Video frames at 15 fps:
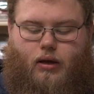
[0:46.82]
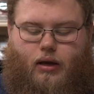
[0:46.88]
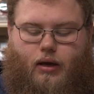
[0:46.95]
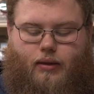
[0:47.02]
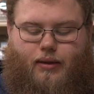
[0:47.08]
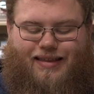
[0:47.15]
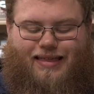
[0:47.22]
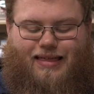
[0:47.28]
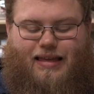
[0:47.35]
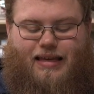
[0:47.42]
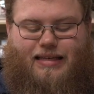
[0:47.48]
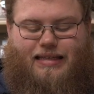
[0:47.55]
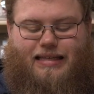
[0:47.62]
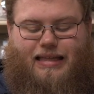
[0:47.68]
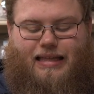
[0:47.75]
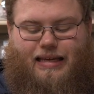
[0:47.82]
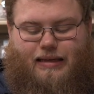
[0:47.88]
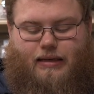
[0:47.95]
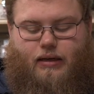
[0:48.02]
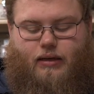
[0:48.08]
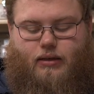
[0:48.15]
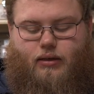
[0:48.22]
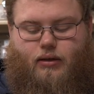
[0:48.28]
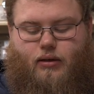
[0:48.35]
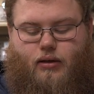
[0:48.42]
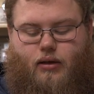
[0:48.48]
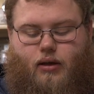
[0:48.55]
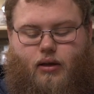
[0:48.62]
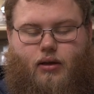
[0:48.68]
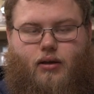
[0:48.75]
And then this thickness
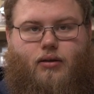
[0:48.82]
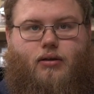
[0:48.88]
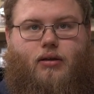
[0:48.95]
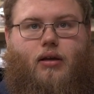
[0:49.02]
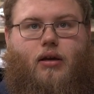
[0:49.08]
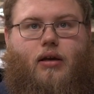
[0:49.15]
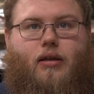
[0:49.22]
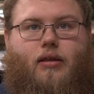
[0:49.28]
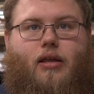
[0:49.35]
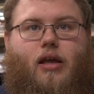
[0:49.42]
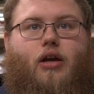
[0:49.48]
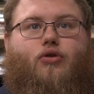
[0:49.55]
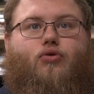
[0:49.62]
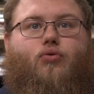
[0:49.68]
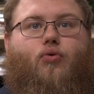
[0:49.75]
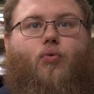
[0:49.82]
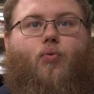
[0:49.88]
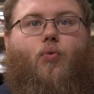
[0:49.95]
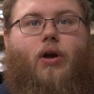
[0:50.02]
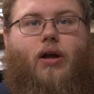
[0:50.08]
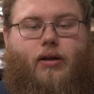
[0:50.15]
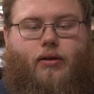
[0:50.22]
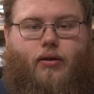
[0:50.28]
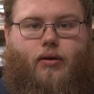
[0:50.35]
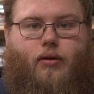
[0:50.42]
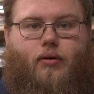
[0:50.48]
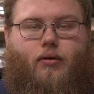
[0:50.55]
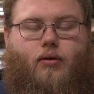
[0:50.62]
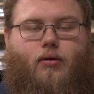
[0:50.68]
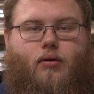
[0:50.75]
is the actual width
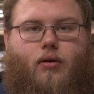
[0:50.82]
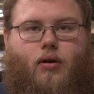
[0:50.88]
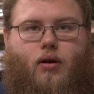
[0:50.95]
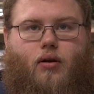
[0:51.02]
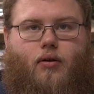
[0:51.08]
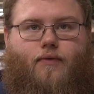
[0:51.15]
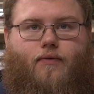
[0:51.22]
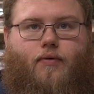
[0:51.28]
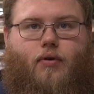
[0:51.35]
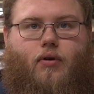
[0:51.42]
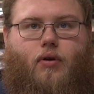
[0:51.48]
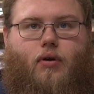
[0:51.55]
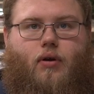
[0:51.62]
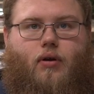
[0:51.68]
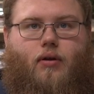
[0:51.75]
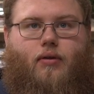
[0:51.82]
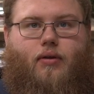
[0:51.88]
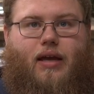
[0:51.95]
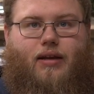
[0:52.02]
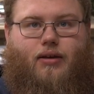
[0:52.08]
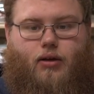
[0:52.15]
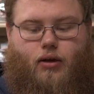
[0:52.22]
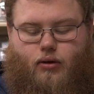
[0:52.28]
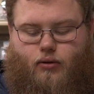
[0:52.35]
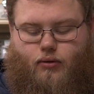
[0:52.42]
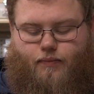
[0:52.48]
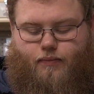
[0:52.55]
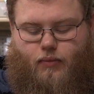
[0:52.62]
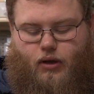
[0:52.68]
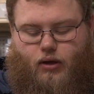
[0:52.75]
of that tongue.
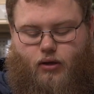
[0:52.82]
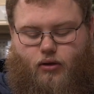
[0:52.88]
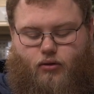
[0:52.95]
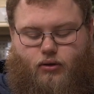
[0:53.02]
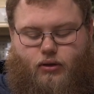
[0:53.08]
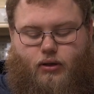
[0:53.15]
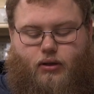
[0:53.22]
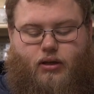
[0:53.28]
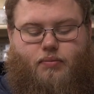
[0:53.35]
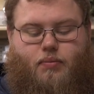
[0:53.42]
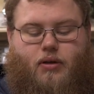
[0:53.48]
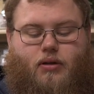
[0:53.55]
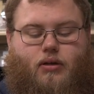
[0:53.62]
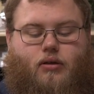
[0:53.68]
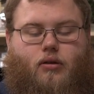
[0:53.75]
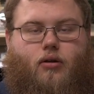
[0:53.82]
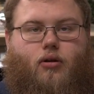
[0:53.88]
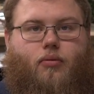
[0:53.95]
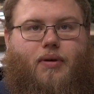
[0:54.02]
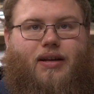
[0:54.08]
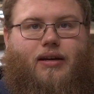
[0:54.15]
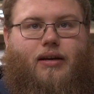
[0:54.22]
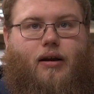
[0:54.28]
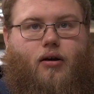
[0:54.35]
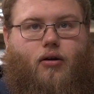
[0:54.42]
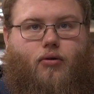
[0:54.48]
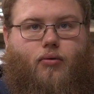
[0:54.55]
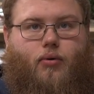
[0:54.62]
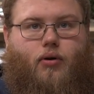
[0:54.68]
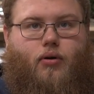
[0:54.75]
You'll see this piece is a little bit
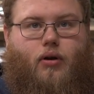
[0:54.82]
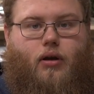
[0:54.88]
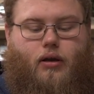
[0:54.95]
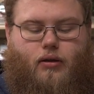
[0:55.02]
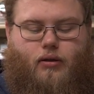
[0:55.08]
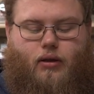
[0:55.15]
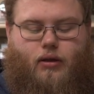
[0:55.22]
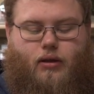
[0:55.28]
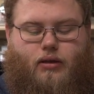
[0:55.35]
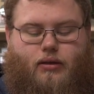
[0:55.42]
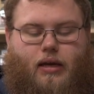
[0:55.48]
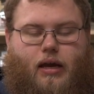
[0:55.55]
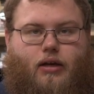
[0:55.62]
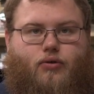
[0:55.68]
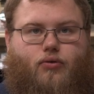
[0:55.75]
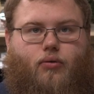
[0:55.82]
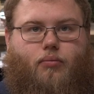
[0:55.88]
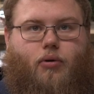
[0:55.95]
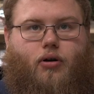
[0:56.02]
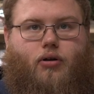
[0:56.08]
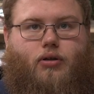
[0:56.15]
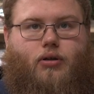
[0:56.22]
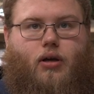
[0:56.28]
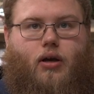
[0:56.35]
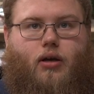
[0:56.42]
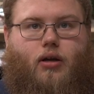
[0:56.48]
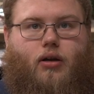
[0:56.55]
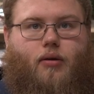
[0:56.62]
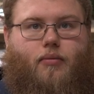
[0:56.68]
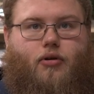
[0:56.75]
narrower than this actual bar
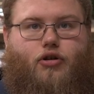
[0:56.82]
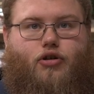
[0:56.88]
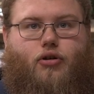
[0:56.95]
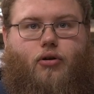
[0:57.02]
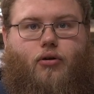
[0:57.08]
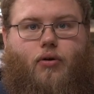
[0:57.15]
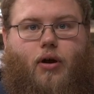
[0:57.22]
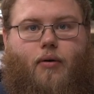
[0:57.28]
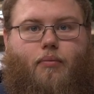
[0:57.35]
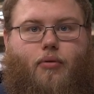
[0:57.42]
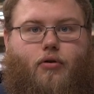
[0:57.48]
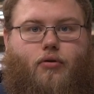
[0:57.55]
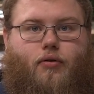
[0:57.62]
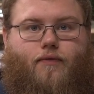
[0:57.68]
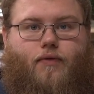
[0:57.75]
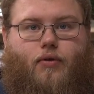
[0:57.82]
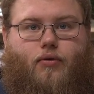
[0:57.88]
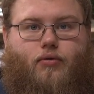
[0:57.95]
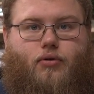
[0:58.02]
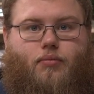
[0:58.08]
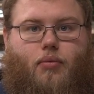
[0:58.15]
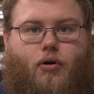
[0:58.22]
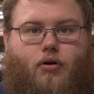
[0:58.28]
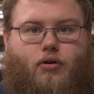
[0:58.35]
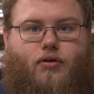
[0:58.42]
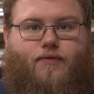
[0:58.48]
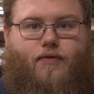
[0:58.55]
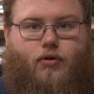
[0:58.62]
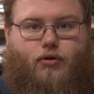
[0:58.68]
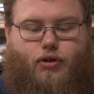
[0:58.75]
stock, and I'm going to show you how both of those parts
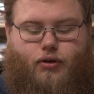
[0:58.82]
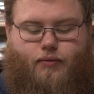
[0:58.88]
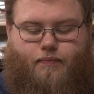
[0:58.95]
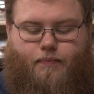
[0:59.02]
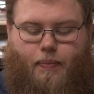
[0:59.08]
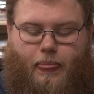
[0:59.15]
function.